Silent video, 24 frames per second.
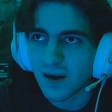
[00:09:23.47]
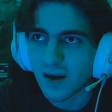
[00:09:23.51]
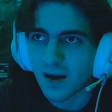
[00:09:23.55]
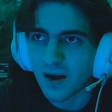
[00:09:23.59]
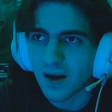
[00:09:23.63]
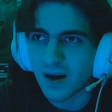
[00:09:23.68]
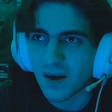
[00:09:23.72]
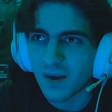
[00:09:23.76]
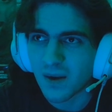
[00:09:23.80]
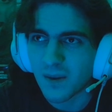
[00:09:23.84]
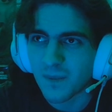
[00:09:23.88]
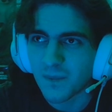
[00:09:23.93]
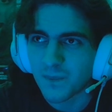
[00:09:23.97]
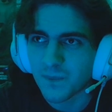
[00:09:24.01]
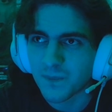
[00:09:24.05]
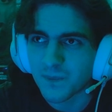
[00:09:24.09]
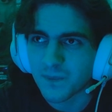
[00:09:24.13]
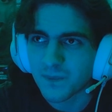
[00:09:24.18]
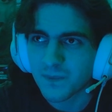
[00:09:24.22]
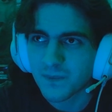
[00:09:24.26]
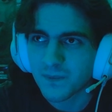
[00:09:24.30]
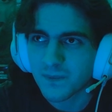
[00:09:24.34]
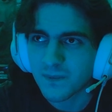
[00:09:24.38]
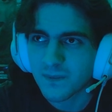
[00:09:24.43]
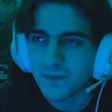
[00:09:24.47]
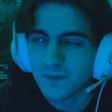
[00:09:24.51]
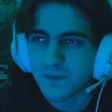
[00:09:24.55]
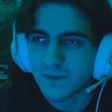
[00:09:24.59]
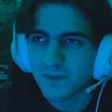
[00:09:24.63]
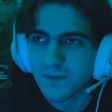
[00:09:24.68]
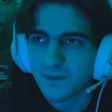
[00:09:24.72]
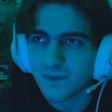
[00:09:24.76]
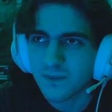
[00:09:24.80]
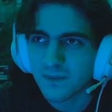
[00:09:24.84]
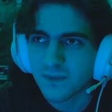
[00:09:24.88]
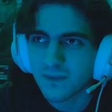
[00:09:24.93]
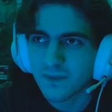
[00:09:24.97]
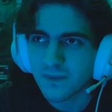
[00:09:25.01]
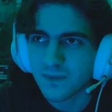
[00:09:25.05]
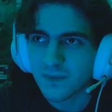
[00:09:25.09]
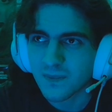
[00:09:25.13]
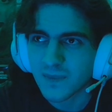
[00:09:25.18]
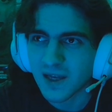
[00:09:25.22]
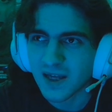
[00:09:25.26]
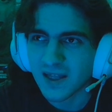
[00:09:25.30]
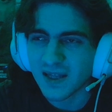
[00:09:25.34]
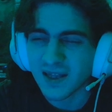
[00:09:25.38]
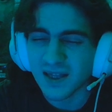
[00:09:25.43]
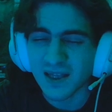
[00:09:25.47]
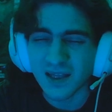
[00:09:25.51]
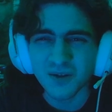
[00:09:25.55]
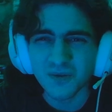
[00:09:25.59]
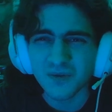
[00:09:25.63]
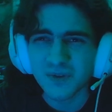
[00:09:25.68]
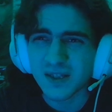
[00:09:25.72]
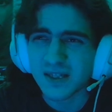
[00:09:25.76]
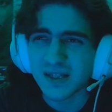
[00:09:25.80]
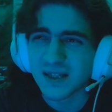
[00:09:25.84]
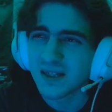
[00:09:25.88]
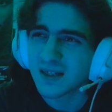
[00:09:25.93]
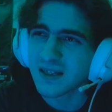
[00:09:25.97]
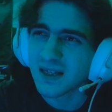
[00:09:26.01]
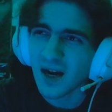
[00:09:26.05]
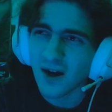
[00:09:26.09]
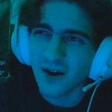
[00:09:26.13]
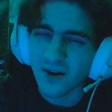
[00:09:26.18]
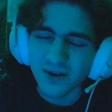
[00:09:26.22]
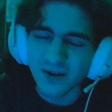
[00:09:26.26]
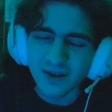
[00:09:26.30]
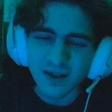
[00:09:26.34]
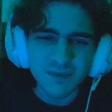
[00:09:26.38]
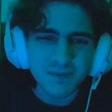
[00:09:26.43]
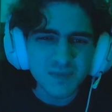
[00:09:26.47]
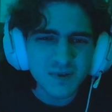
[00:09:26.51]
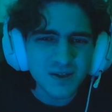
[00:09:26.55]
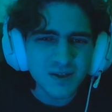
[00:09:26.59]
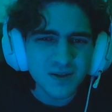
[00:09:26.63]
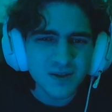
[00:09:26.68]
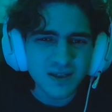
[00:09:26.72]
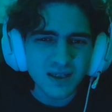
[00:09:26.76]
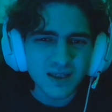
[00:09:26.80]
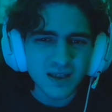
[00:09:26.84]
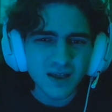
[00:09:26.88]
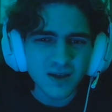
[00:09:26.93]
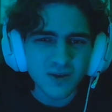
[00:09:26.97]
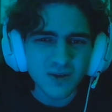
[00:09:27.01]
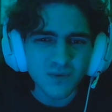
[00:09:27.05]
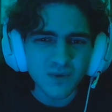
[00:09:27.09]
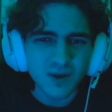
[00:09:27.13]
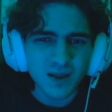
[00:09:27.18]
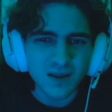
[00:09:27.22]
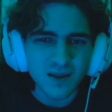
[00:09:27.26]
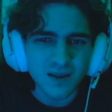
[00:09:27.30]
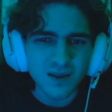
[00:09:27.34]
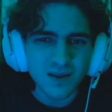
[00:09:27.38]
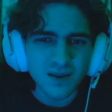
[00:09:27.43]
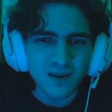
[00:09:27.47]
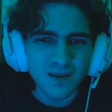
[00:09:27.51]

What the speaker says: um I think there was an entire episode dealing with